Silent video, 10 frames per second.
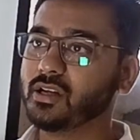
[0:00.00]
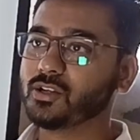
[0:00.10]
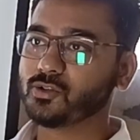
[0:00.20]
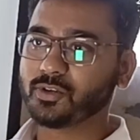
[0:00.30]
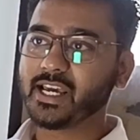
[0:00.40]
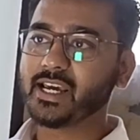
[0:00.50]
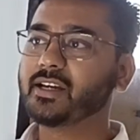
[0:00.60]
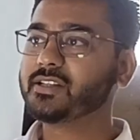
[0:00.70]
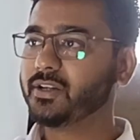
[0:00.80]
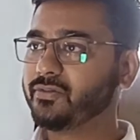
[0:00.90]
So tank
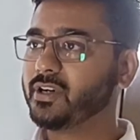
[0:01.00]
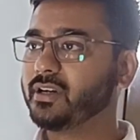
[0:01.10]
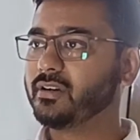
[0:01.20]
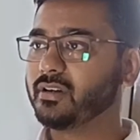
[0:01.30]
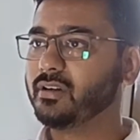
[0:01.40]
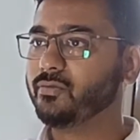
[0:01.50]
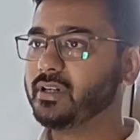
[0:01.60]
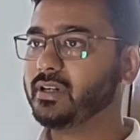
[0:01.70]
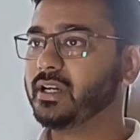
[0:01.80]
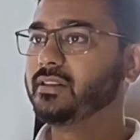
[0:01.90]
is a different
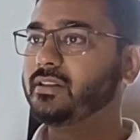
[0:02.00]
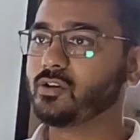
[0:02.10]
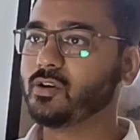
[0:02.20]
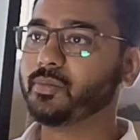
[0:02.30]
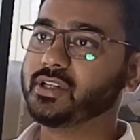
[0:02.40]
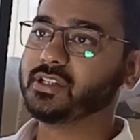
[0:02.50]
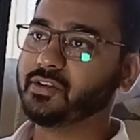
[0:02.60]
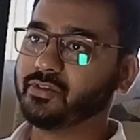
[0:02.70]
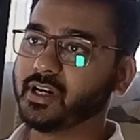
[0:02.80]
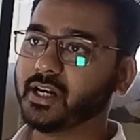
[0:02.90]
one, and the compressor is a
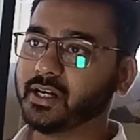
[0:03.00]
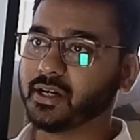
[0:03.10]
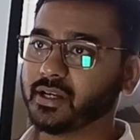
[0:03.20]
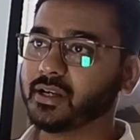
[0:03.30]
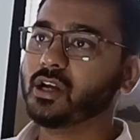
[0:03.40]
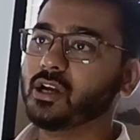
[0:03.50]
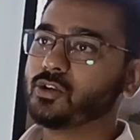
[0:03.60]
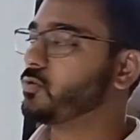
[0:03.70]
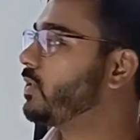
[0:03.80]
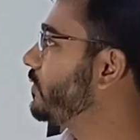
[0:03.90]
different entity.
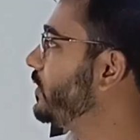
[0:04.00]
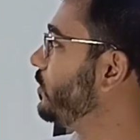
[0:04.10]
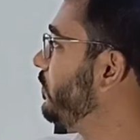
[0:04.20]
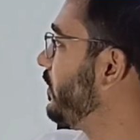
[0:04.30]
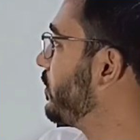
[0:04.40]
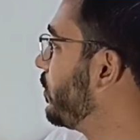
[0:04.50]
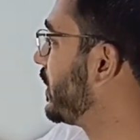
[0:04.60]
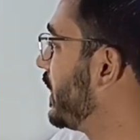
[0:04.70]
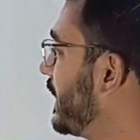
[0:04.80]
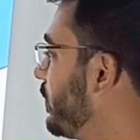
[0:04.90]
So what we do, we quote,
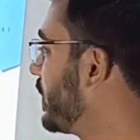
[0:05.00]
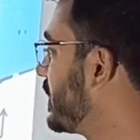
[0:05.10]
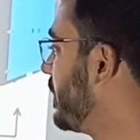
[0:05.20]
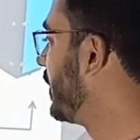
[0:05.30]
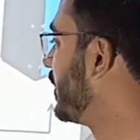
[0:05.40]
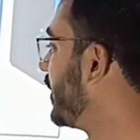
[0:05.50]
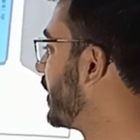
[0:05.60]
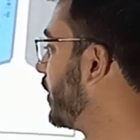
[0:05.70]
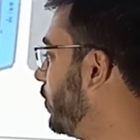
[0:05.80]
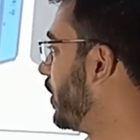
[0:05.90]
like for example 30
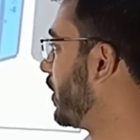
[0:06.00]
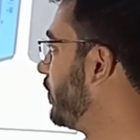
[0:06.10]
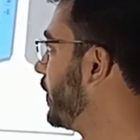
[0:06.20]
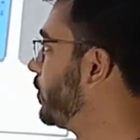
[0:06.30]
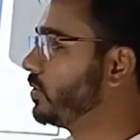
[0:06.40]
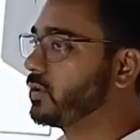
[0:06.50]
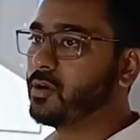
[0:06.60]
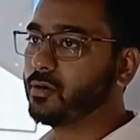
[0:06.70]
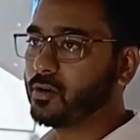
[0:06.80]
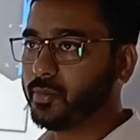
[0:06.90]
kilowatt, we quote the
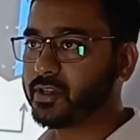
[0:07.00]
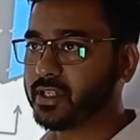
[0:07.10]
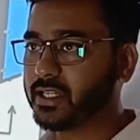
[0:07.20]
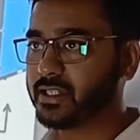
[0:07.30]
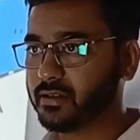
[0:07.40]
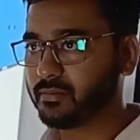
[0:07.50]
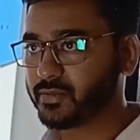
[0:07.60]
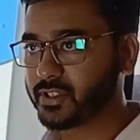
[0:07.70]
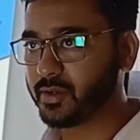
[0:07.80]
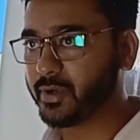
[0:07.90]
compressor as a
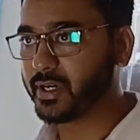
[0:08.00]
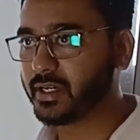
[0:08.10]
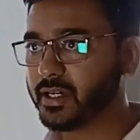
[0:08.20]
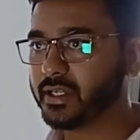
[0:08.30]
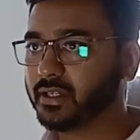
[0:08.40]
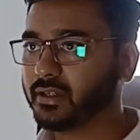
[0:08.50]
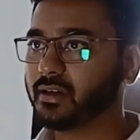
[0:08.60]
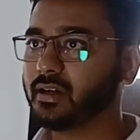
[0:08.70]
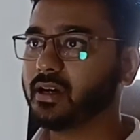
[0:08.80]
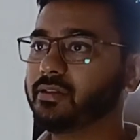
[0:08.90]
separate entity,
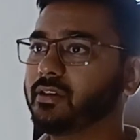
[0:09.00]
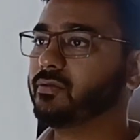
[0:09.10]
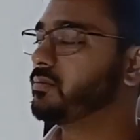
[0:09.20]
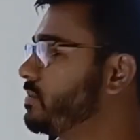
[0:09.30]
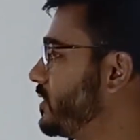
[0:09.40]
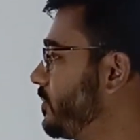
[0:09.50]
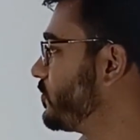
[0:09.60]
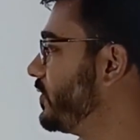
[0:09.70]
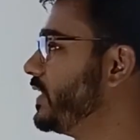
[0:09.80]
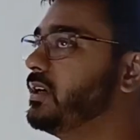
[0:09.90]
and suppose
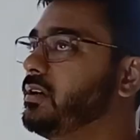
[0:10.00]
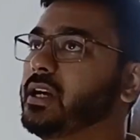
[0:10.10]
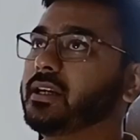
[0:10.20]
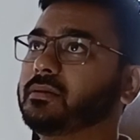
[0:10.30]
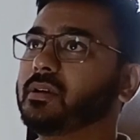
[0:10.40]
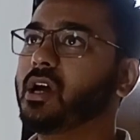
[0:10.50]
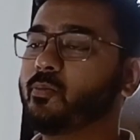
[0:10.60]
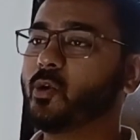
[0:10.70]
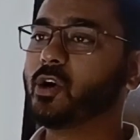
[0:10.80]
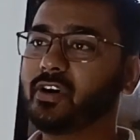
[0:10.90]
we need like
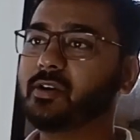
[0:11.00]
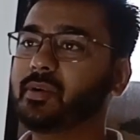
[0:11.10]
0.5